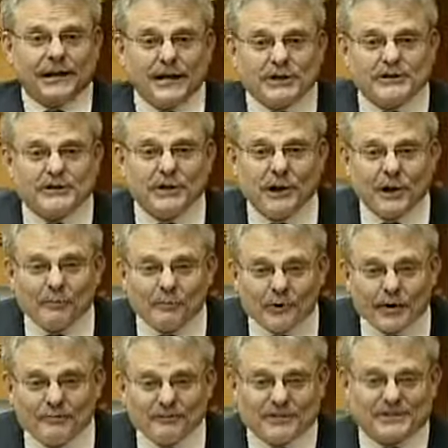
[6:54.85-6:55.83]
It's
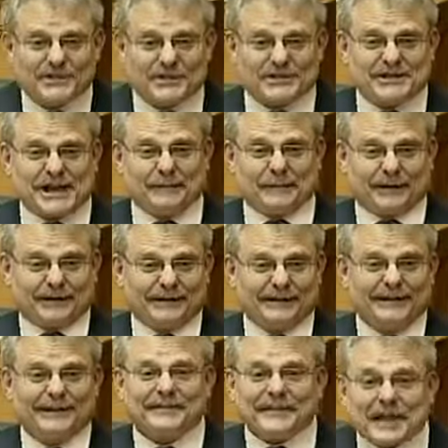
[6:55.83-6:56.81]
deliberate, Mr. Chairman.
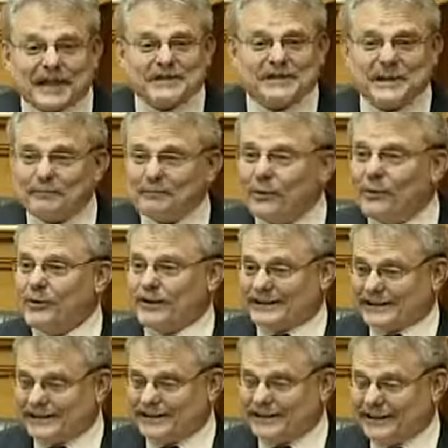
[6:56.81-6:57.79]
That's the
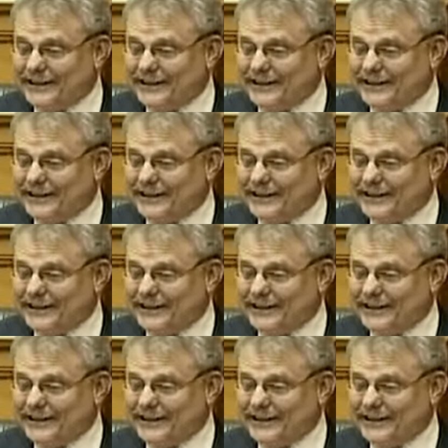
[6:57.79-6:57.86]
point.